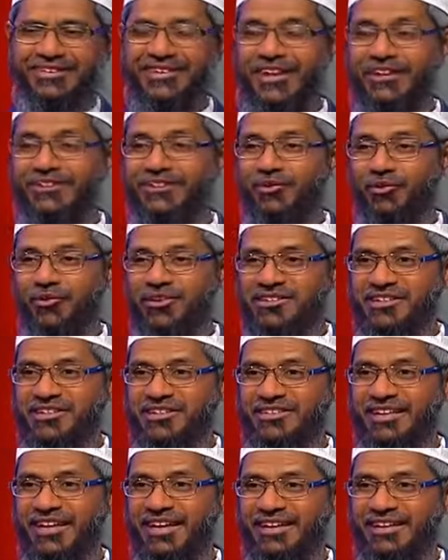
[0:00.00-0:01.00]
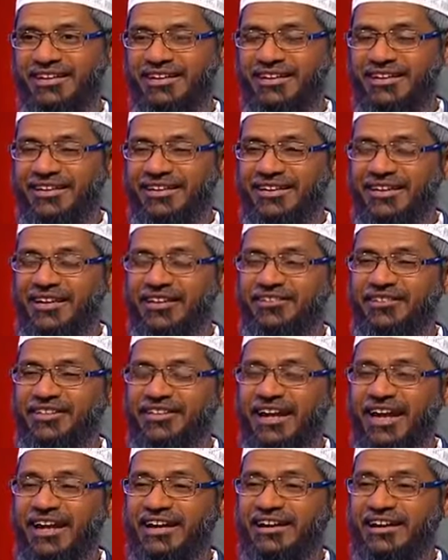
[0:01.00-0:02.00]
Sister has a question that
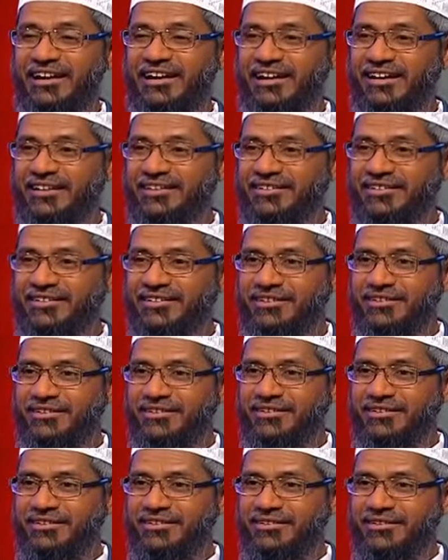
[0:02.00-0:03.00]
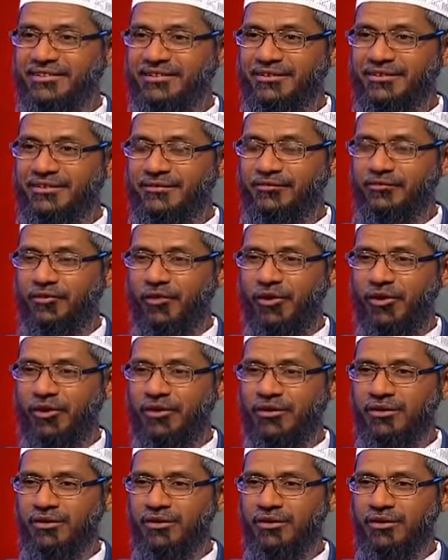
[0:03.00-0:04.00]
is it encouraged
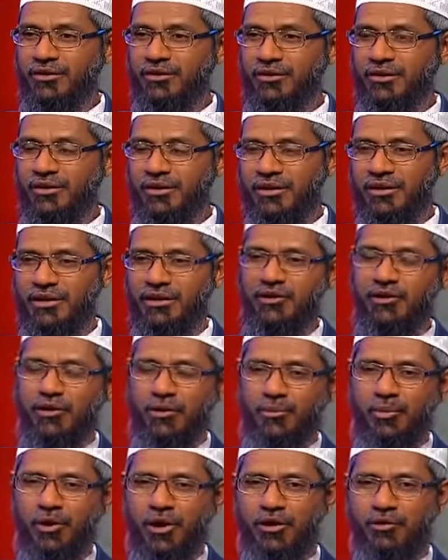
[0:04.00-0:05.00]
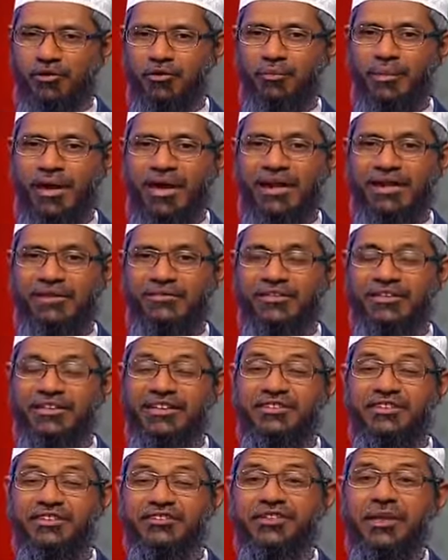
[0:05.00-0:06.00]
for a girl or a boy to marry
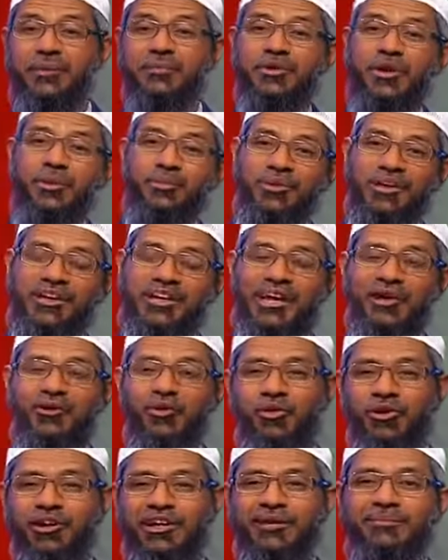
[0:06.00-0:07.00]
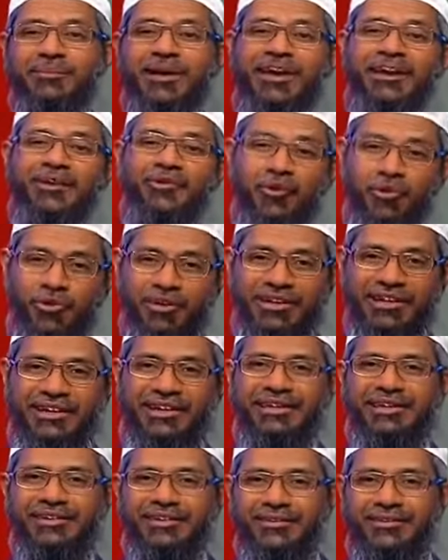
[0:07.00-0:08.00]
within the same community like Kokni marrying
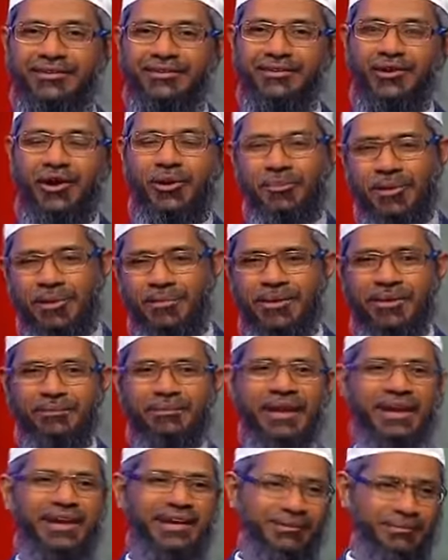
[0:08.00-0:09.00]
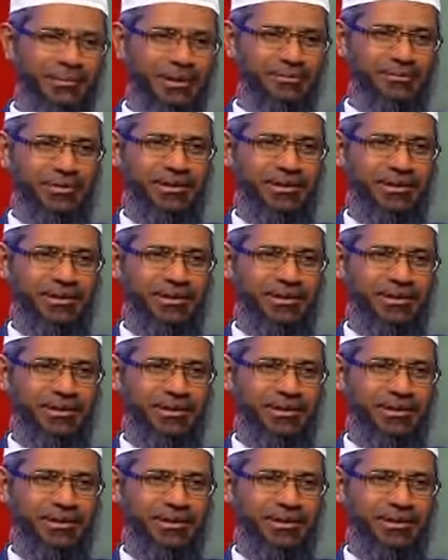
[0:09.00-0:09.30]
Kokni or Memon marrying